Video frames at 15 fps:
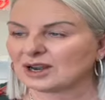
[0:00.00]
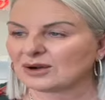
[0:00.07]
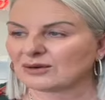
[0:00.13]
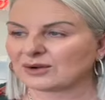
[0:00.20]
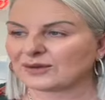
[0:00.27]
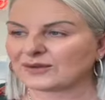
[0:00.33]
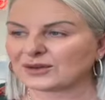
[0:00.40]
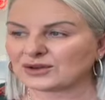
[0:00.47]

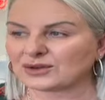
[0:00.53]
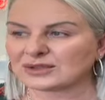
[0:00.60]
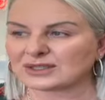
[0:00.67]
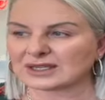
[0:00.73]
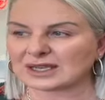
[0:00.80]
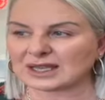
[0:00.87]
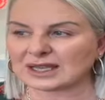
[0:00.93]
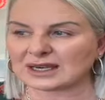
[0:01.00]
Refuse
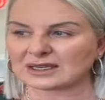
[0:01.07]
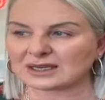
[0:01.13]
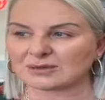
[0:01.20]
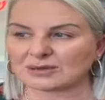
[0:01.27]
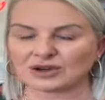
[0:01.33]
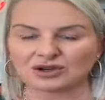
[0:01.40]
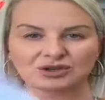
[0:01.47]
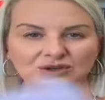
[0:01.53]
to eat
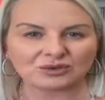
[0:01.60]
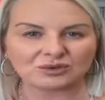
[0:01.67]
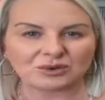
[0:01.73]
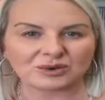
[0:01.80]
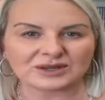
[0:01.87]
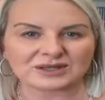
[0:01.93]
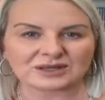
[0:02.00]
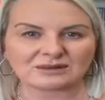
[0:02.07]
emotional
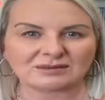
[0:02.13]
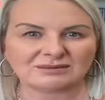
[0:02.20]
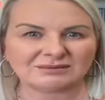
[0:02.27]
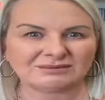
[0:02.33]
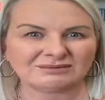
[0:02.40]
poison.